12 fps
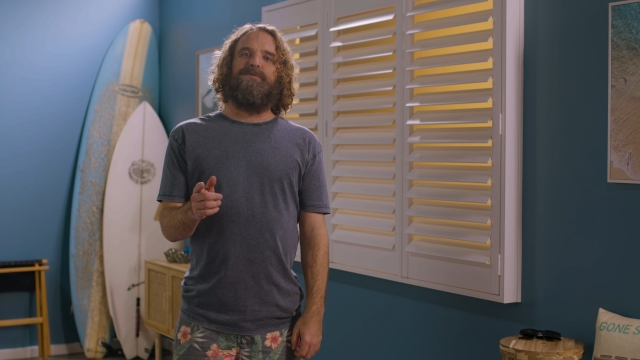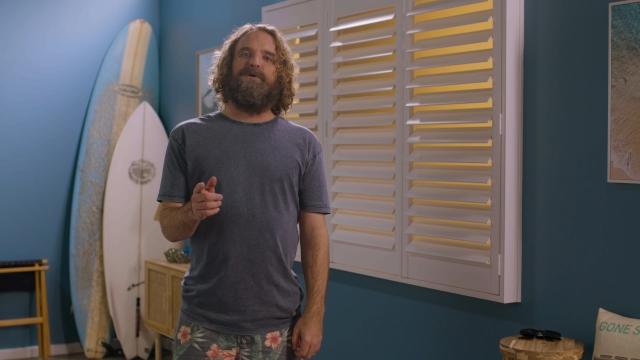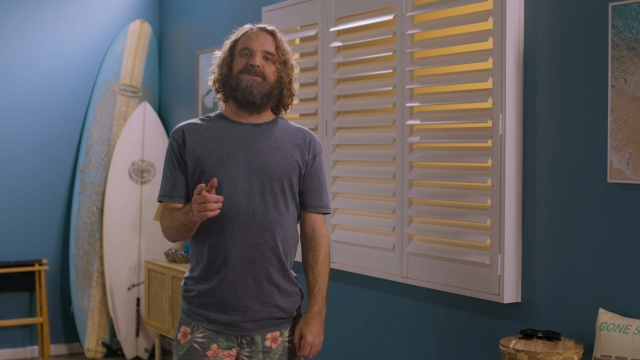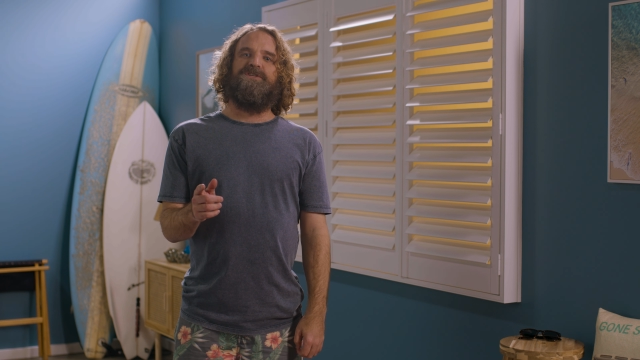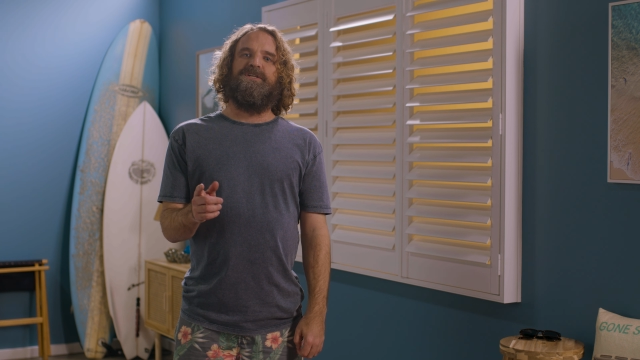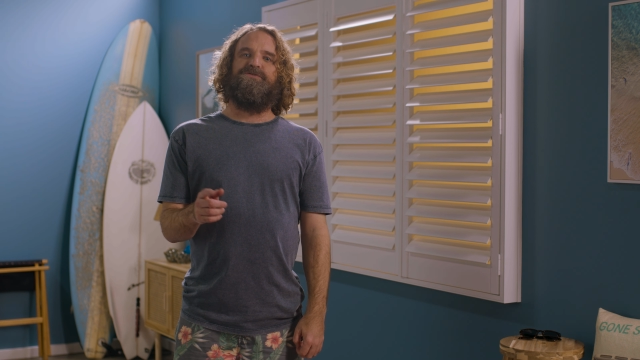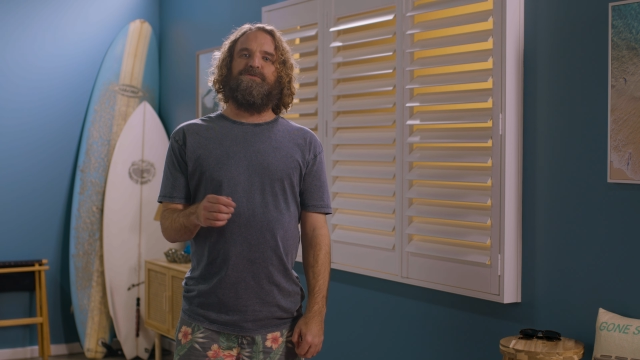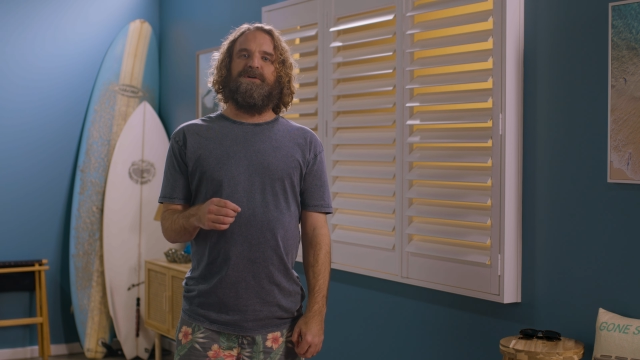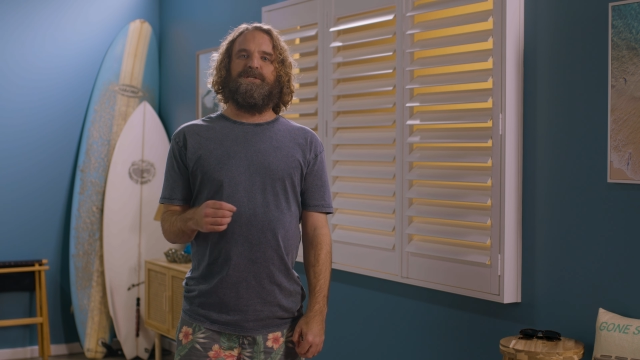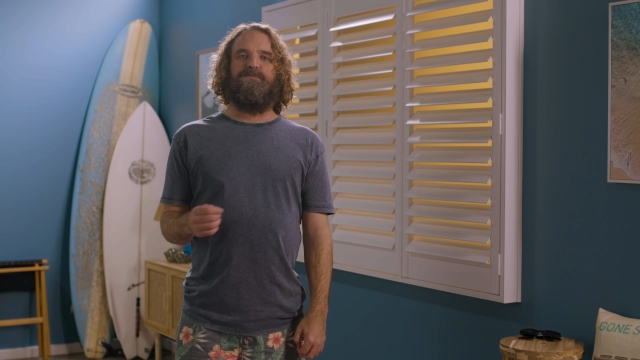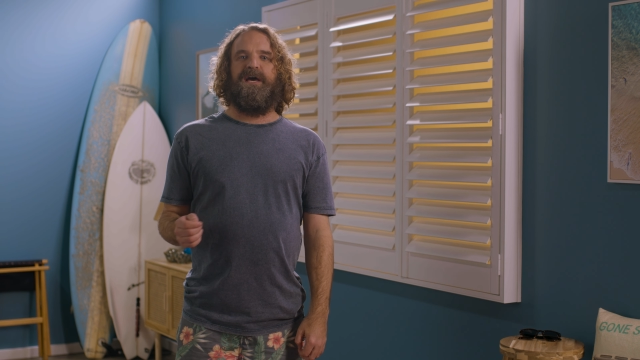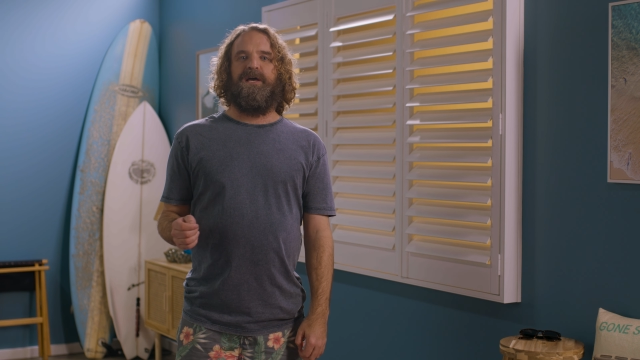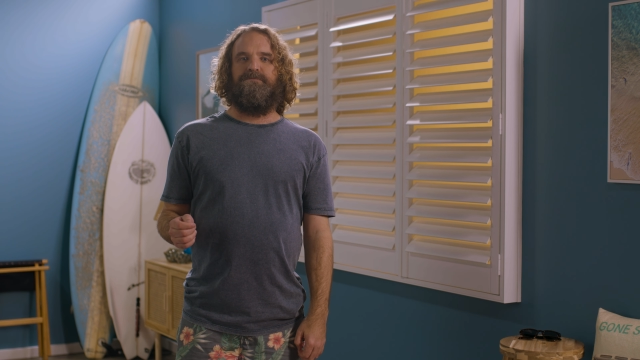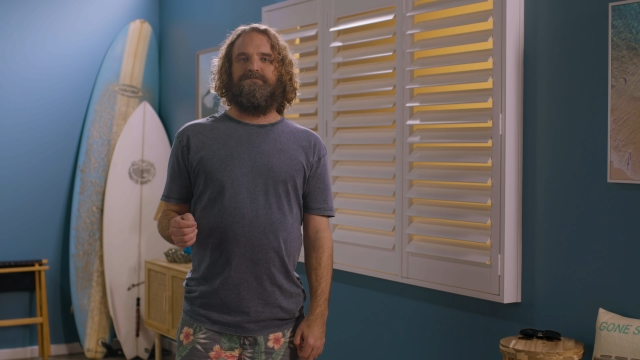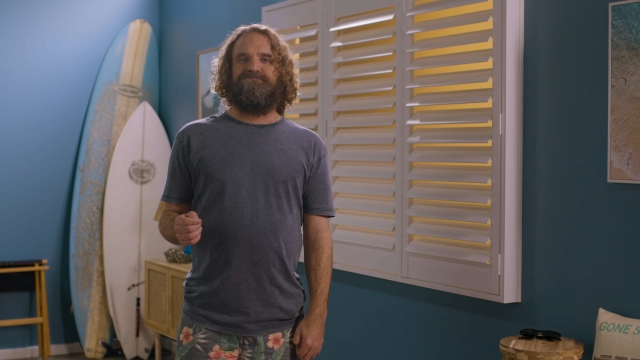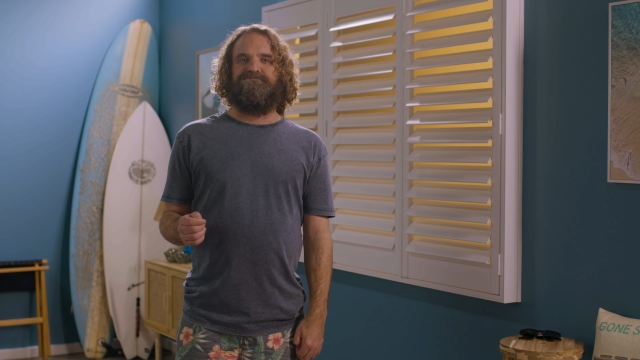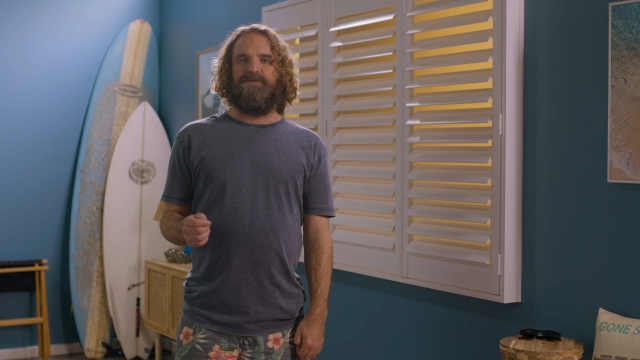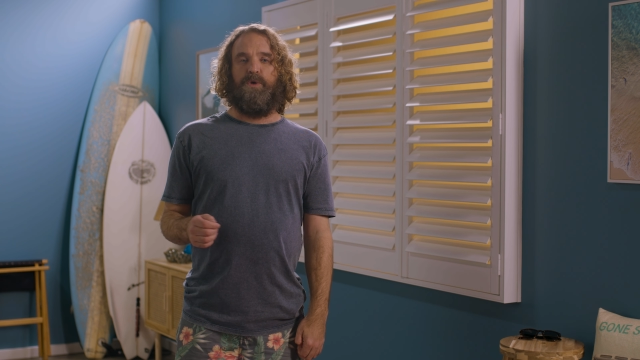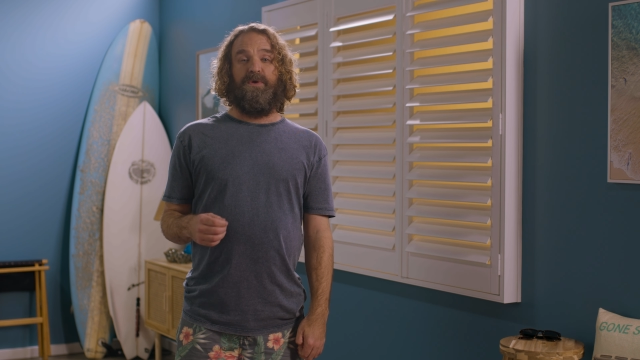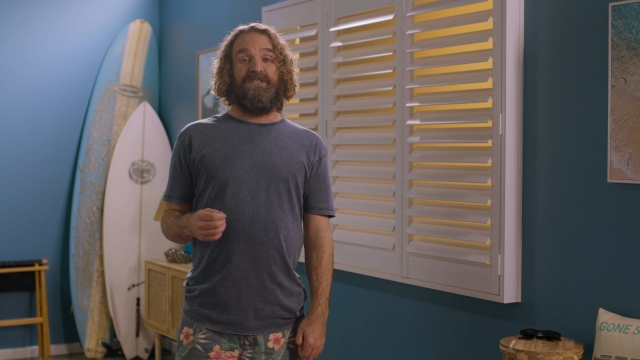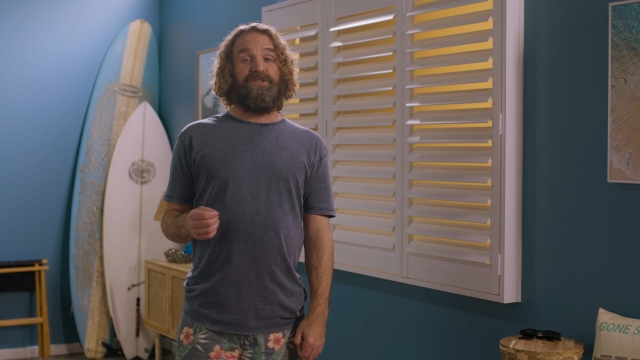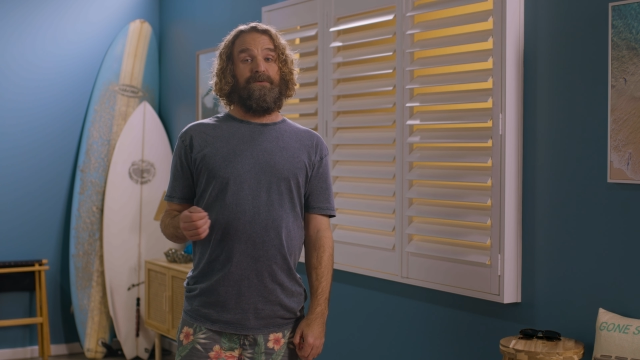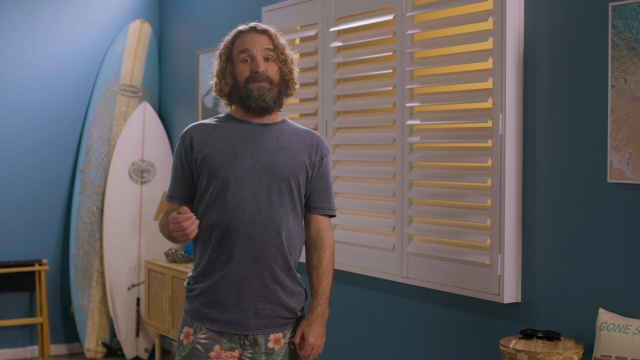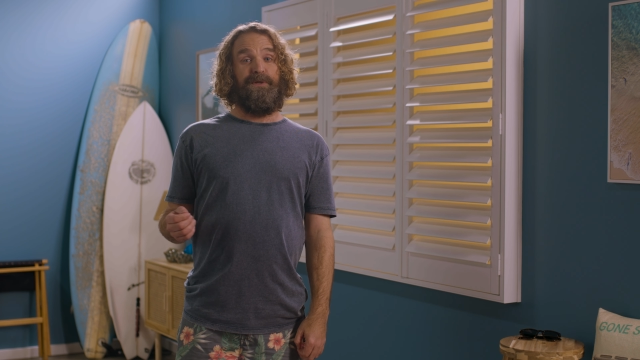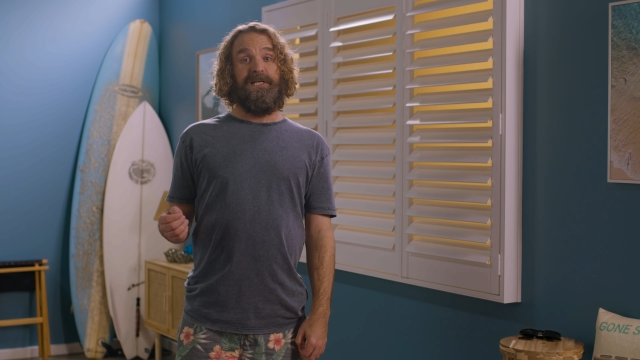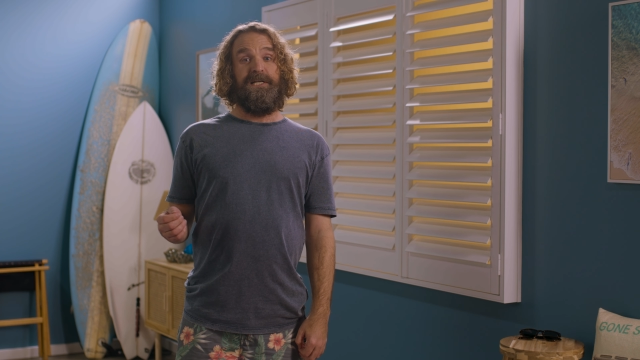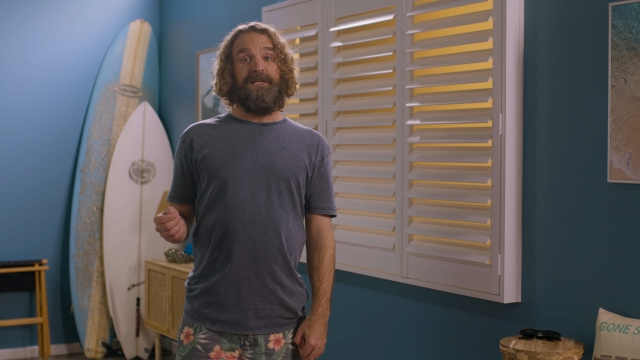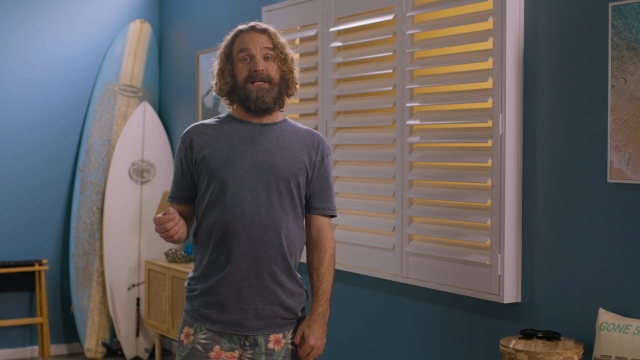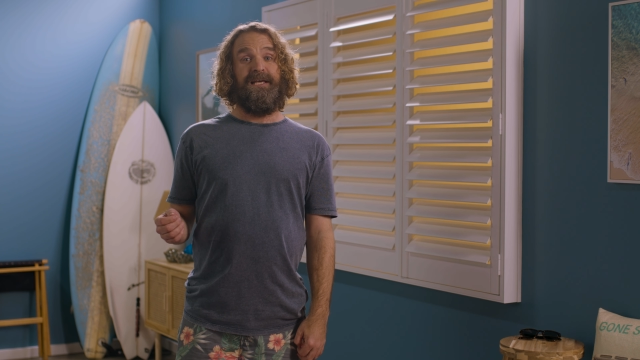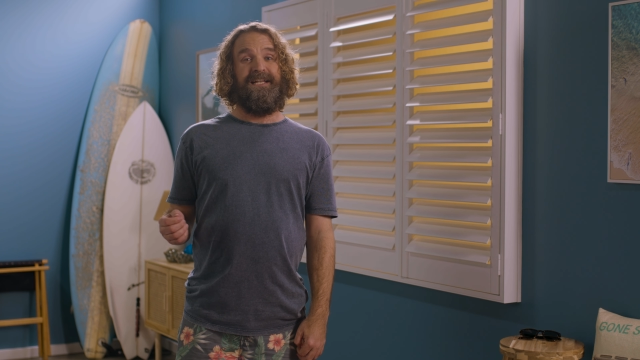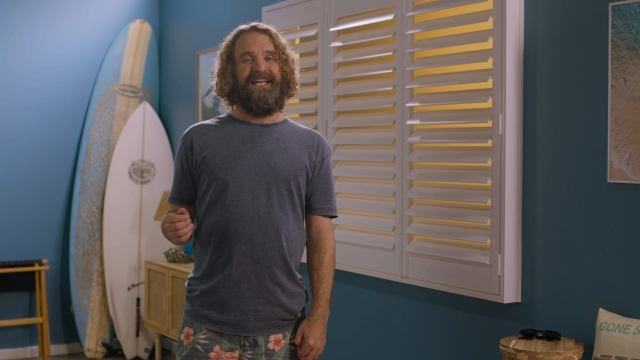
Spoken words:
process for each panel. Once completed,